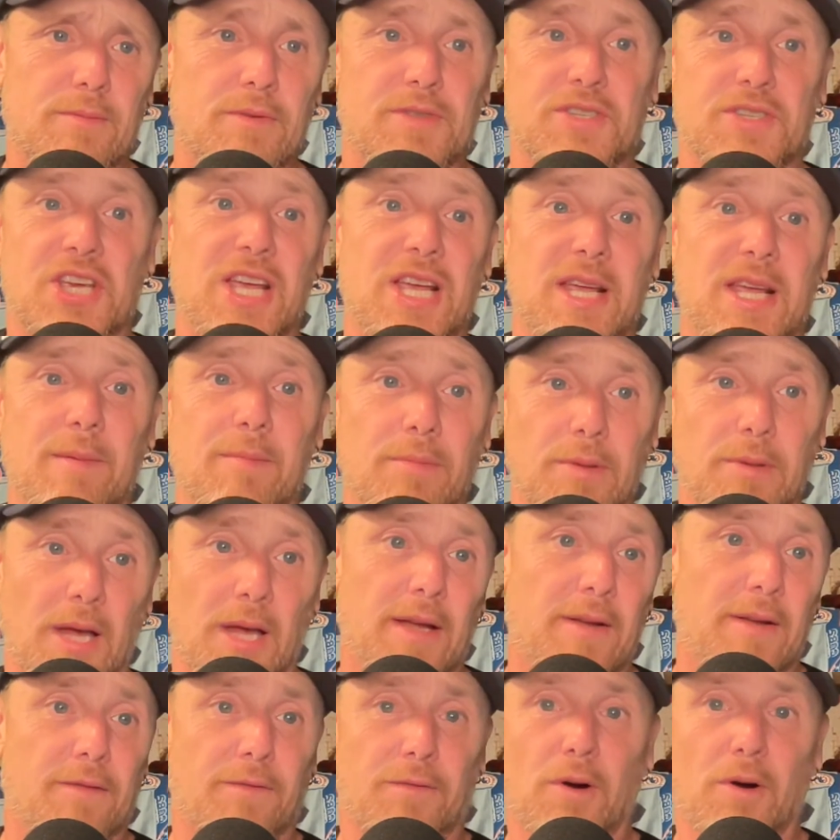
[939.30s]
team,
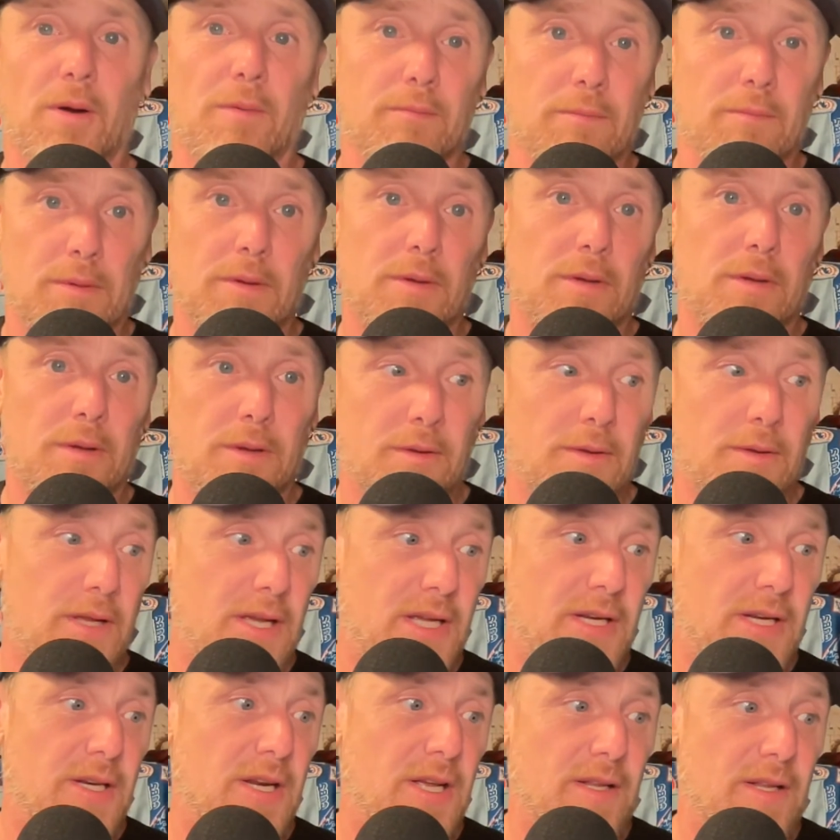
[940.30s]
like from
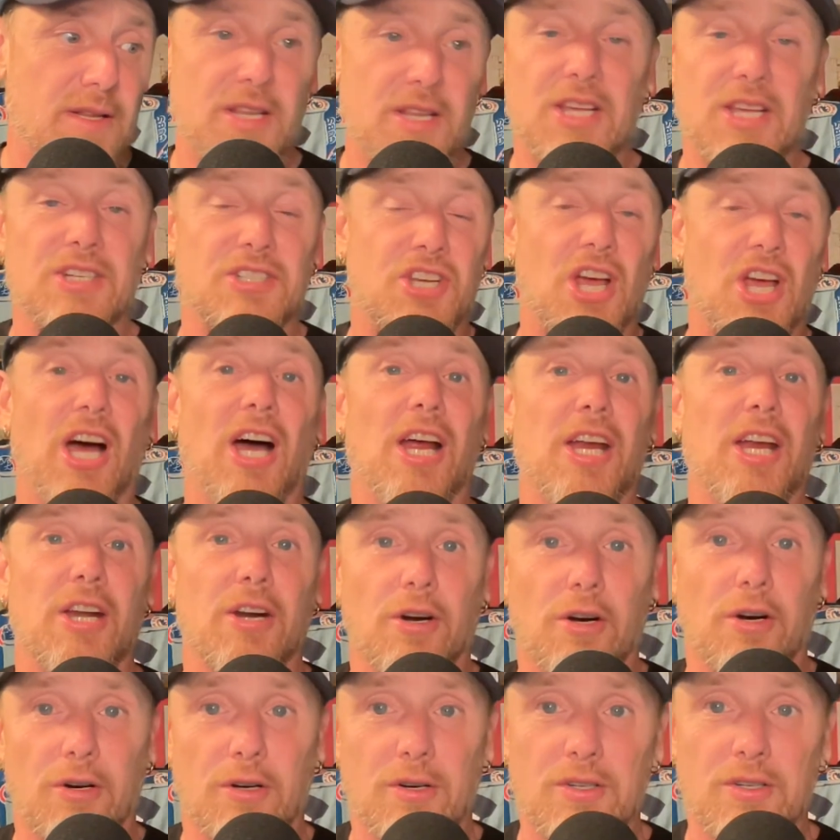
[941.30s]
the
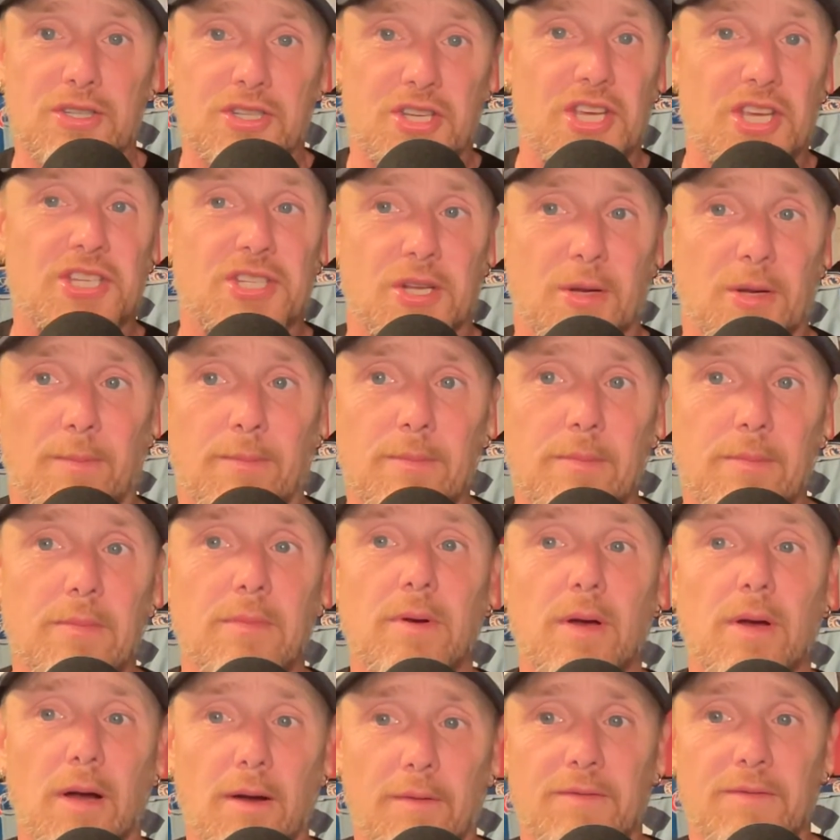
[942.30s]
entire system
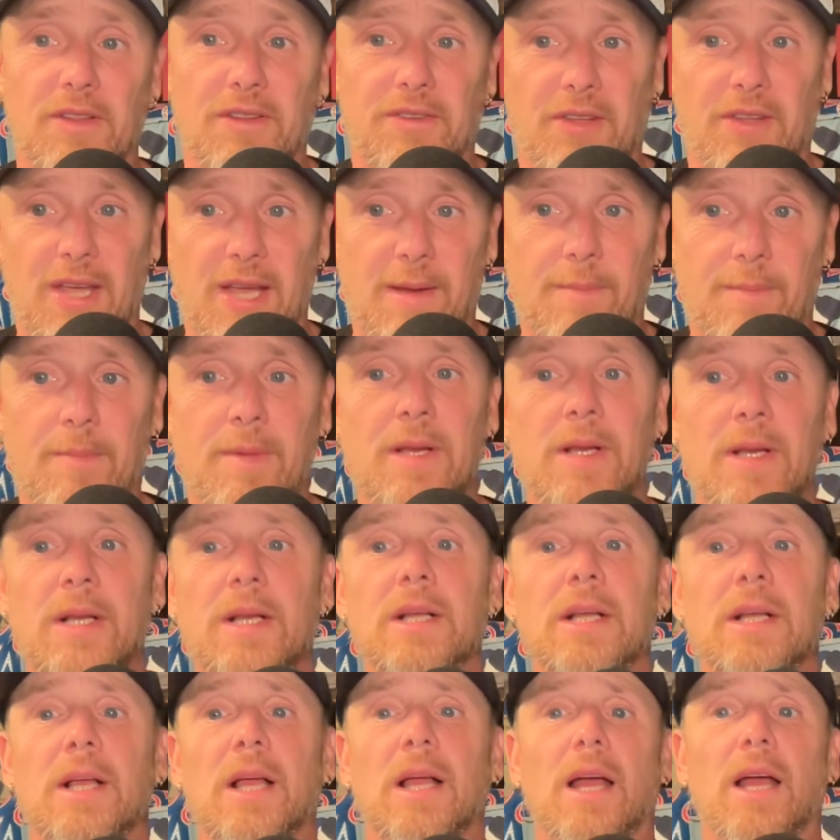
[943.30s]
of the team.
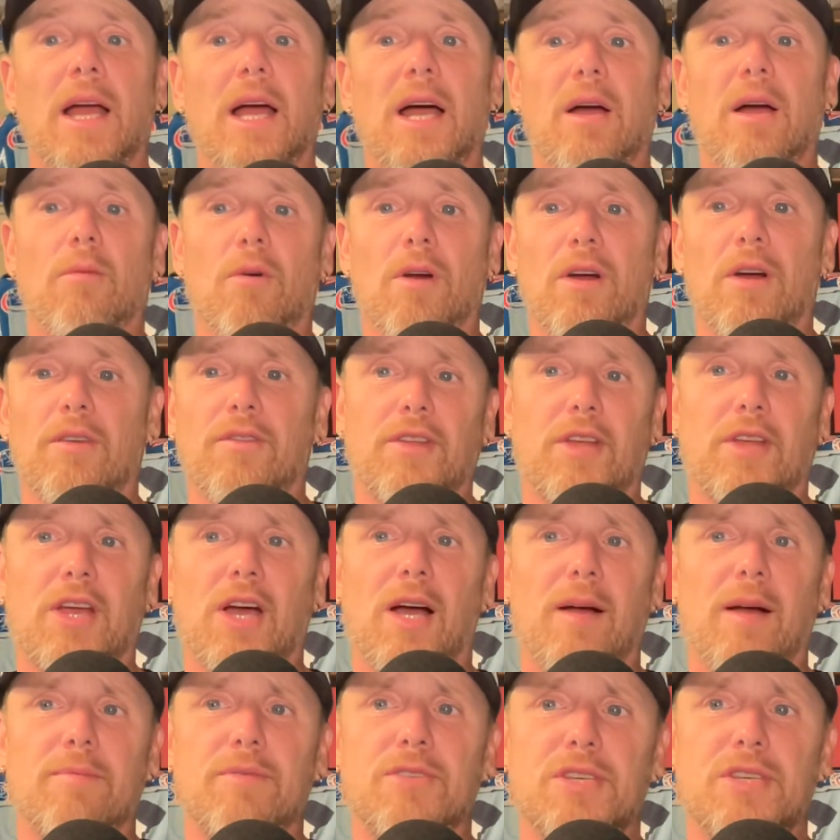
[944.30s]
Whereas the
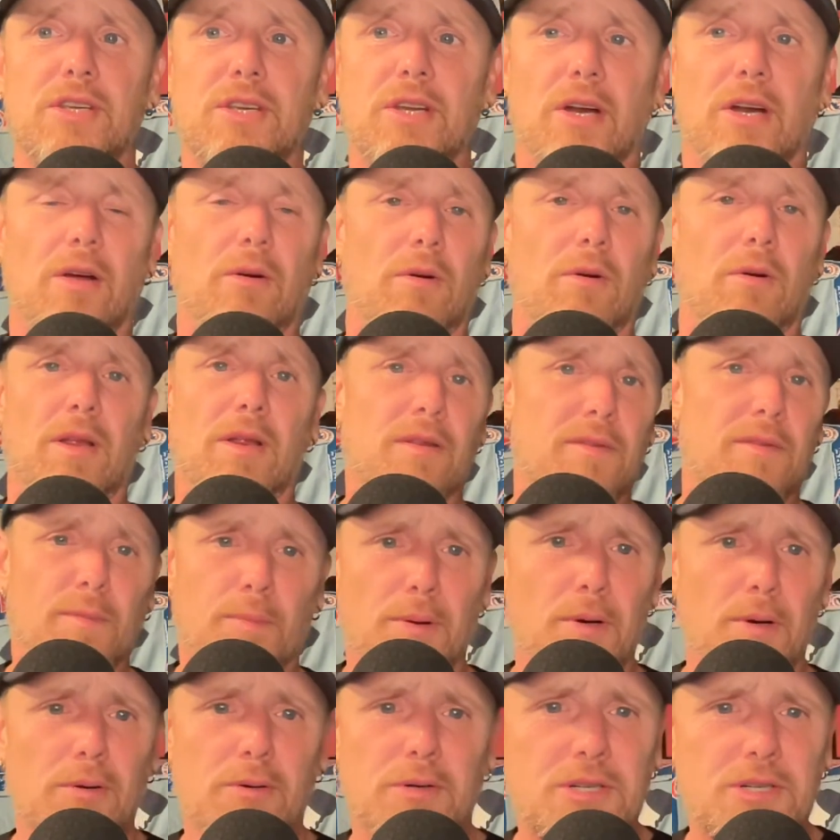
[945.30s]
Cubs,
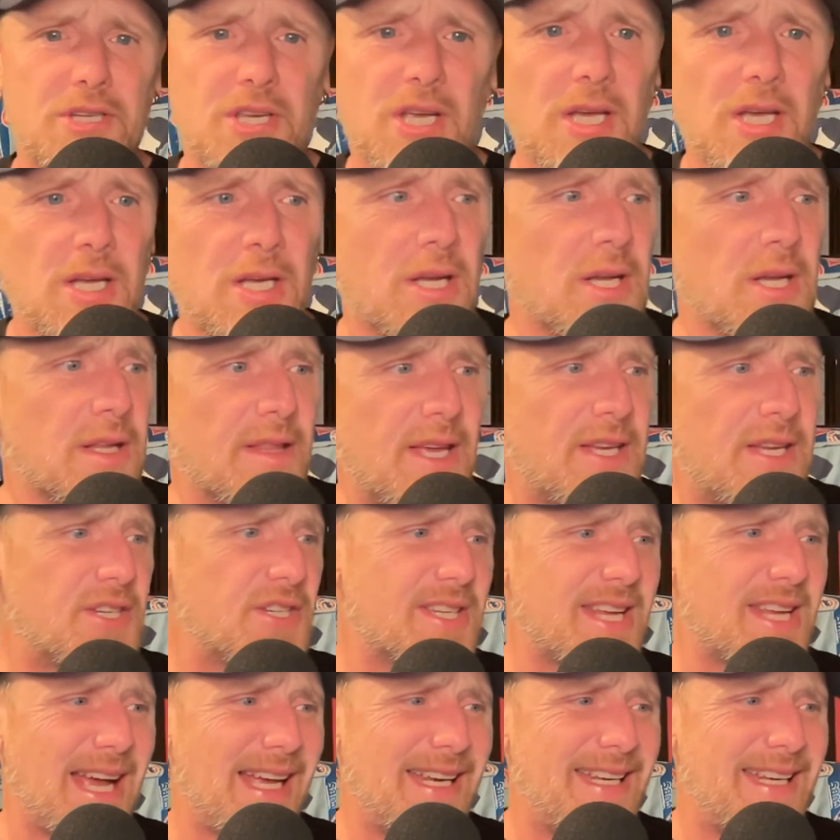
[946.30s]
Brewers, they
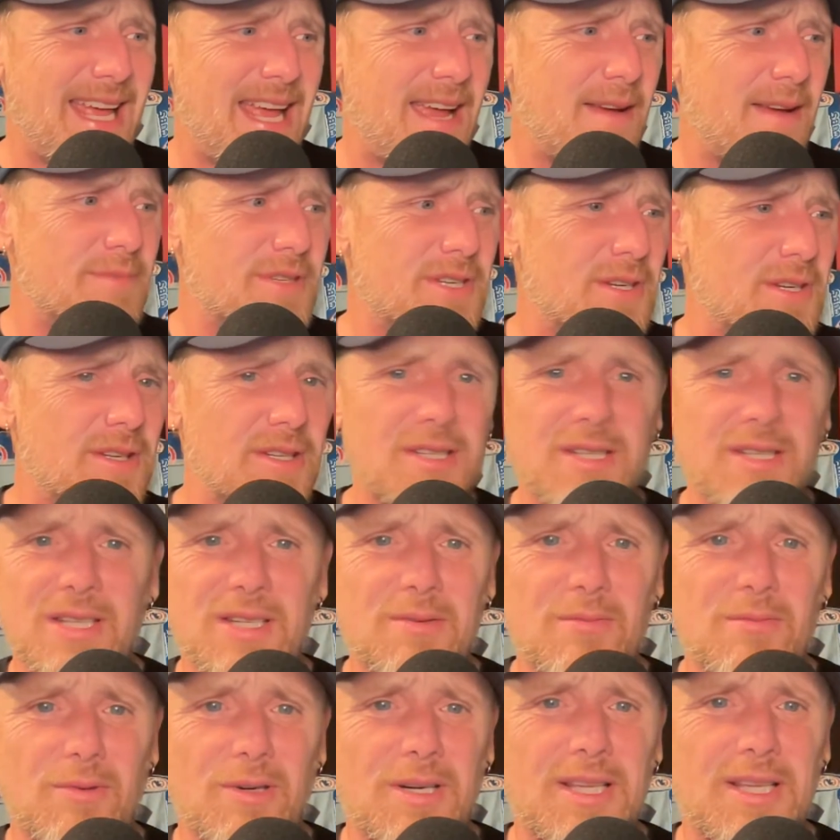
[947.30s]
just got named
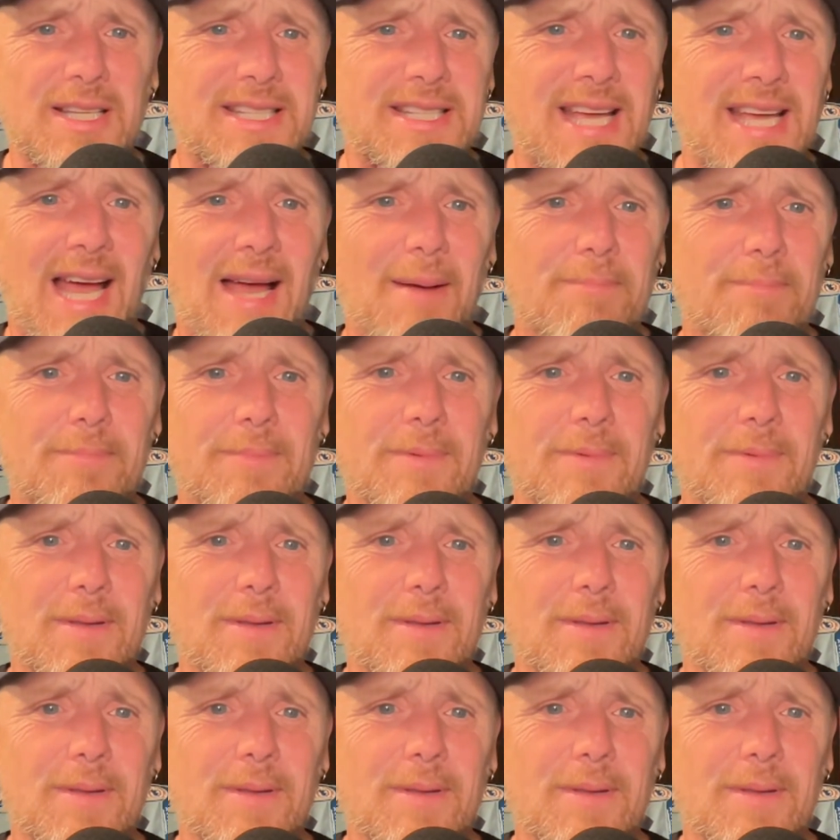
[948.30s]
one of the top